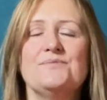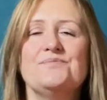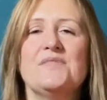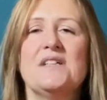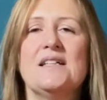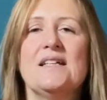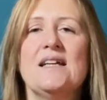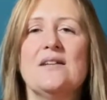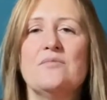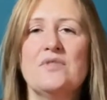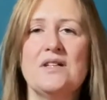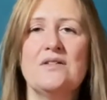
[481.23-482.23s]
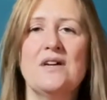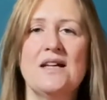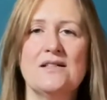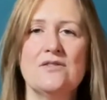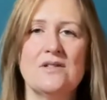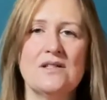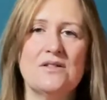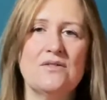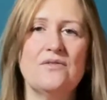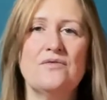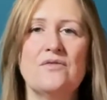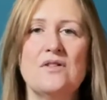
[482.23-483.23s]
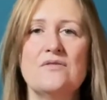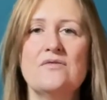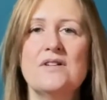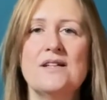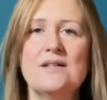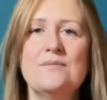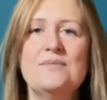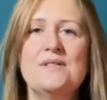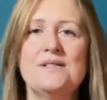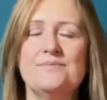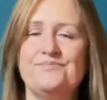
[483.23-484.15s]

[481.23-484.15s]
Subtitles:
And again, bringing your hands around to your front ribs,